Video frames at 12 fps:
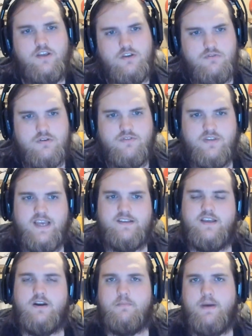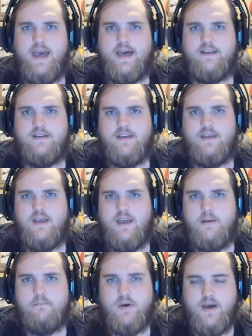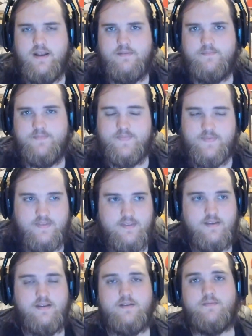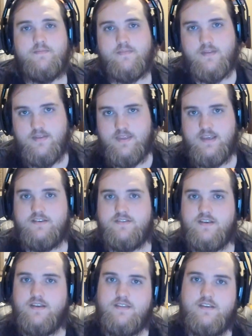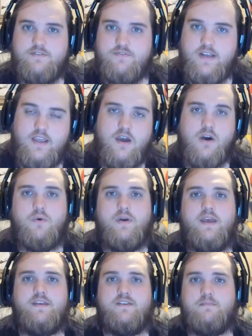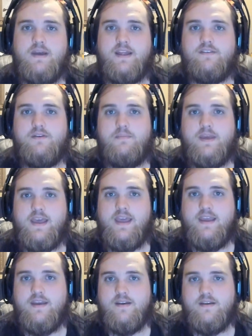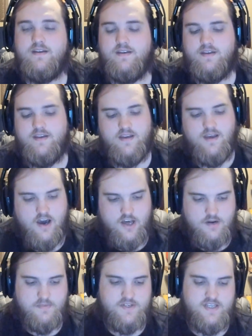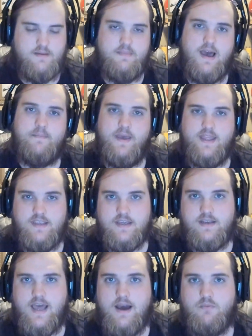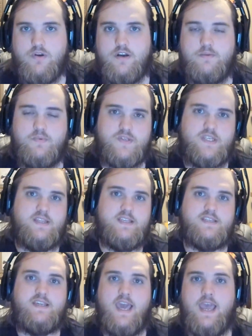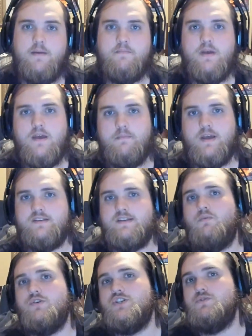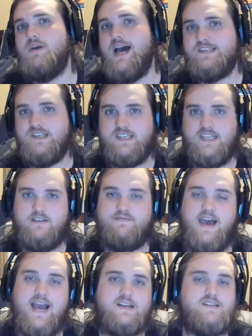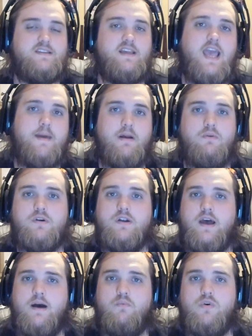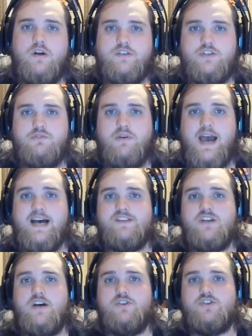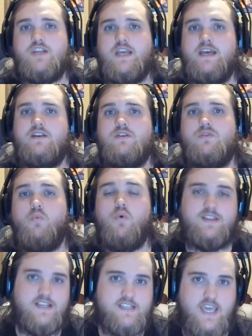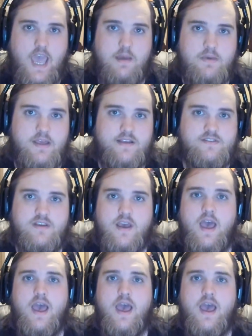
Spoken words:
You do things that are bad. But this video isn't meant to be 100% my opinion. I wanted to present this game because I want you guys to see the facts of the game. I want you guys to understand what this game is,